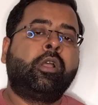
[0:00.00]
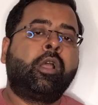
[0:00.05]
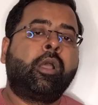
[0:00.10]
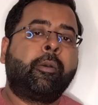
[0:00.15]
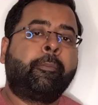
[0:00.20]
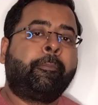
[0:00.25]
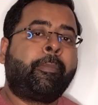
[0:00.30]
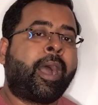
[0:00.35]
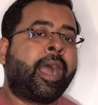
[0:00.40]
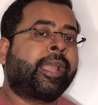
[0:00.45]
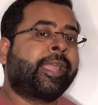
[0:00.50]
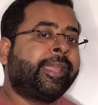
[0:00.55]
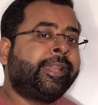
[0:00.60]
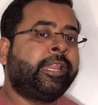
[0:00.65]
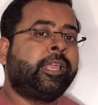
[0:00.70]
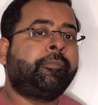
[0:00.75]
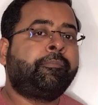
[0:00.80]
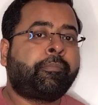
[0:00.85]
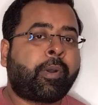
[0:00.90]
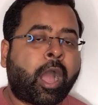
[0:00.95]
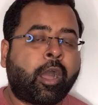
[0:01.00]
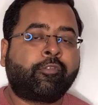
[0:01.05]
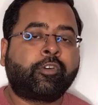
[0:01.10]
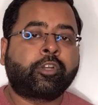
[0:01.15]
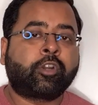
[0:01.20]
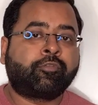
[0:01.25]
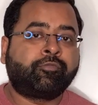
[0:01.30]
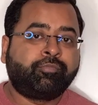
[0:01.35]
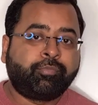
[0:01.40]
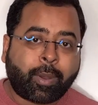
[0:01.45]
Bargaining power
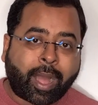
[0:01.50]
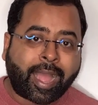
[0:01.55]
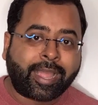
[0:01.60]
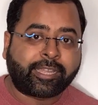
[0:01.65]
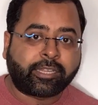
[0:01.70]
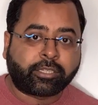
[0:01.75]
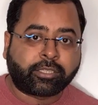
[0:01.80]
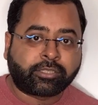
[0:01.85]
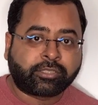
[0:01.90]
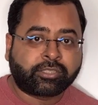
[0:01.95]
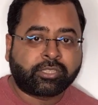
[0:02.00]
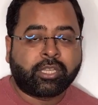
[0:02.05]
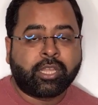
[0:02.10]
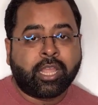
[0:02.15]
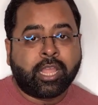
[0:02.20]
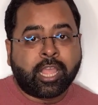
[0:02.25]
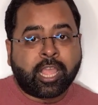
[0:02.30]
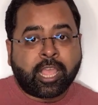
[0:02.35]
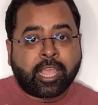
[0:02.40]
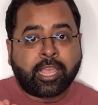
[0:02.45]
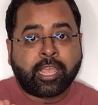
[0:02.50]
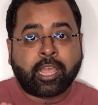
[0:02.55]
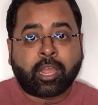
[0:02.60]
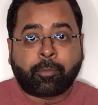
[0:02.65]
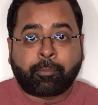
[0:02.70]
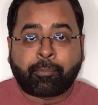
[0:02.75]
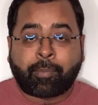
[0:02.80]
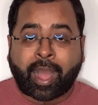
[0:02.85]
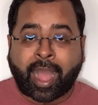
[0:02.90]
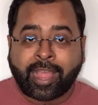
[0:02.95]
of buyers.
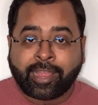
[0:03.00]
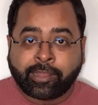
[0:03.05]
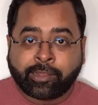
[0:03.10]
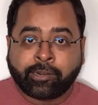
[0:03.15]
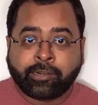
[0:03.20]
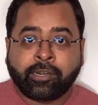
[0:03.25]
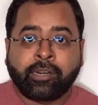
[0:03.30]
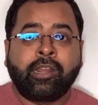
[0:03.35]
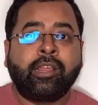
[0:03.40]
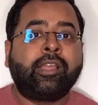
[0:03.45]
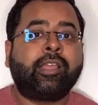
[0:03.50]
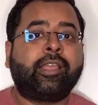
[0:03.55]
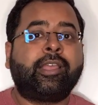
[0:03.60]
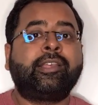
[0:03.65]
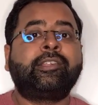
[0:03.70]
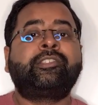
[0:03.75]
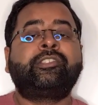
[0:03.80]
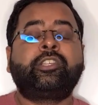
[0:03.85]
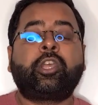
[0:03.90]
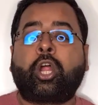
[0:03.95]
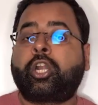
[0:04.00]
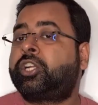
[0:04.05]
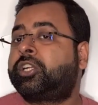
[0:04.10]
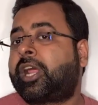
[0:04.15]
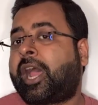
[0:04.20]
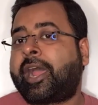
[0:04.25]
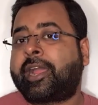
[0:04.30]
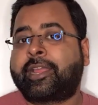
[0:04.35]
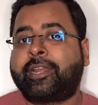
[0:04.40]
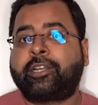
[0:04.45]
Here buyer is your
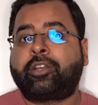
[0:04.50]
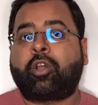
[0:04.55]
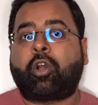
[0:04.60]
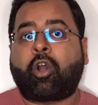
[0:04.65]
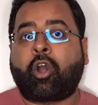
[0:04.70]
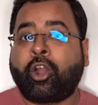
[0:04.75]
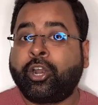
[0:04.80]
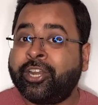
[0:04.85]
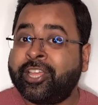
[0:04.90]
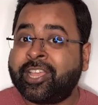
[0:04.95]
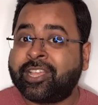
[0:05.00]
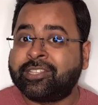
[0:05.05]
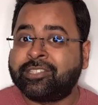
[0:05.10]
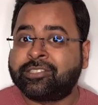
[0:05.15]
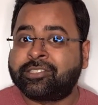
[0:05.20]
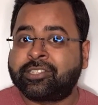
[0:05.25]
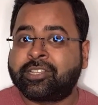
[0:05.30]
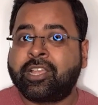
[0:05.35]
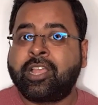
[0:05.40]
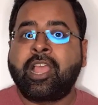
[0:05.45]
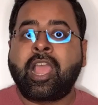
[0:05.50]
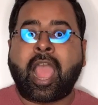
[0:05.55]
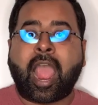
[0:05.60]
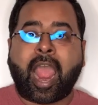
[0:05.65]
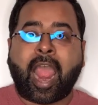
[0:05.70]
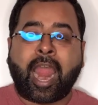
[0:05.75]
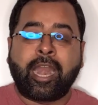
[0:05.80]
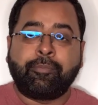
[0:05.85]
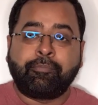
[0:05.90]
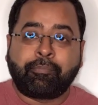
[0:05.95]
target audience
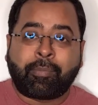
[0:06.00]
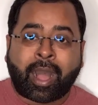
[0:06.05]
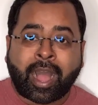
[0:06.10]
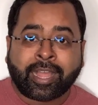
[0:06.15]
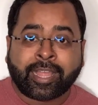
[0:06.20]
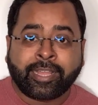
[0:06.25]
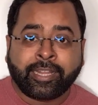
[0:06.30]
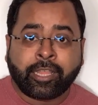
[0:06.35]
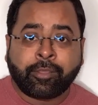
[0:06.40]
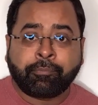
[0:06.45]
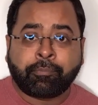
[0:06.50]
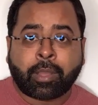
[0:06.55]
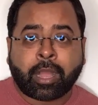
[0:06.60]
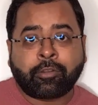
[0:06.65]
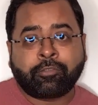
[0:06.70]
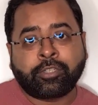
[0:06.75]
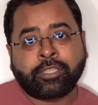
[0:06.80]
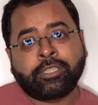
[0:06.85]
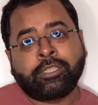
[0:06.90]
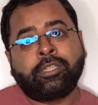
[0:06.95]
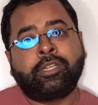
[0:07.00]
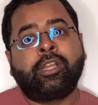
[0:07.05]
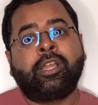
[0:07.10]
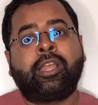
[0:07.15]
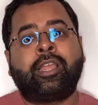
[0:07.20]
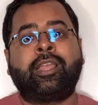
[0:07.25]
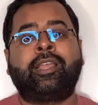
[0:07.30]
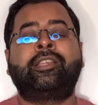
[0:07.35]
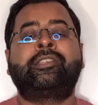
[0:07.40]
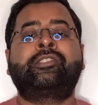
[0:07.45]
and bargaining power
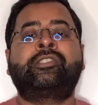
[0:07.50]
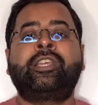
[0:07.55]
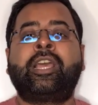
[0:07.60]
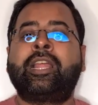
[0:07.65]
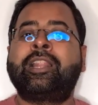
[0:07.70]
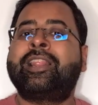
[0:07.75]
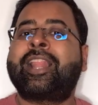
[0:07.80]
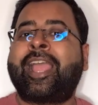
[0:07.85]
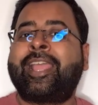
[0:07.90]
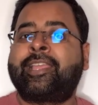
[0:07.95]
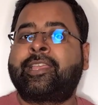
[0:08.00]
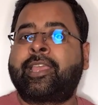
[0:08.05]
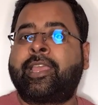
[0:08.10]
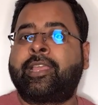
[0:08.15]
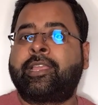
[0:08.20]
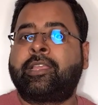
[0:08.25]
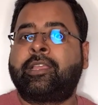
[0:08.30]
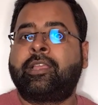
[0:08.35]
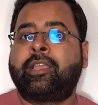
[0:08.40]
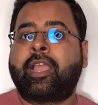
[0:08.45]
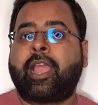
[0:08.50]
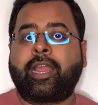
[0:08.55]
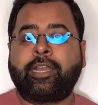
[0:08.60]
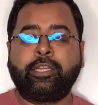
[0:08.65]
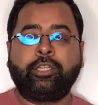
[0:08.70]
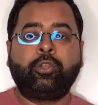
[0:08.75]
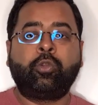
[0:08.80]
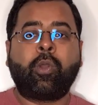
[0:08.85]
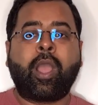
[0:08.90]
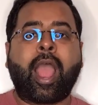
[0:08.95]
is their liking and
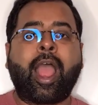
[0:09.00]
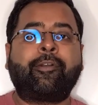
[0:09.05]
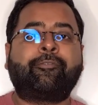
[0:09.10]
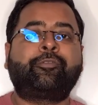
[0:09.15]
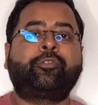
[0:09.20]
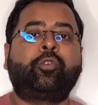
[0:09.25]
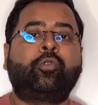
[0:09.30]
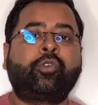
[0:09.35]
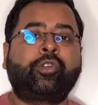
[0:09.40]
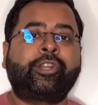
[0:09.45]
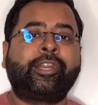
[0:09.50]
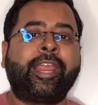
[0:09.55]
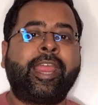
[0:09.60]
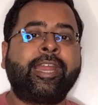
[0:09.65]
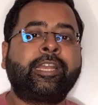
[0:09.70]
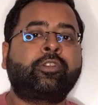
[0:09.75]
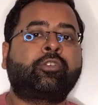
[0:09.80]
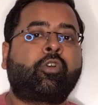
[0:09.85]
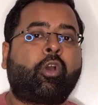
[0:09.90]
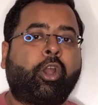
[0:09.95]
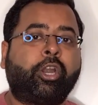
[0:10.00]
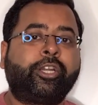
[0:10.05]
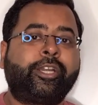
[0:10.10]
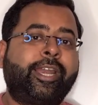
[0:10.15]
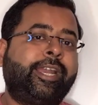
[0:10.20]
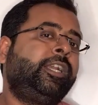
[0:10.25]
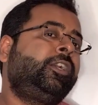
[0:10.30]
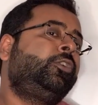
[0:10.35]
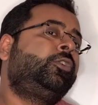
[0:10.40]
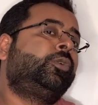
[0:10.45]
you have to create
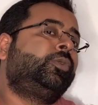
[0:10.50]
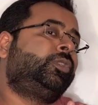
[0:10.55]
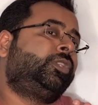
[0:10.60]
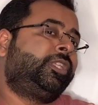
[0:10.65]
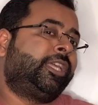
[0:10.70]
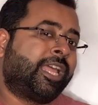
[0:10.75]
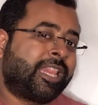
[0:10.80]
content to their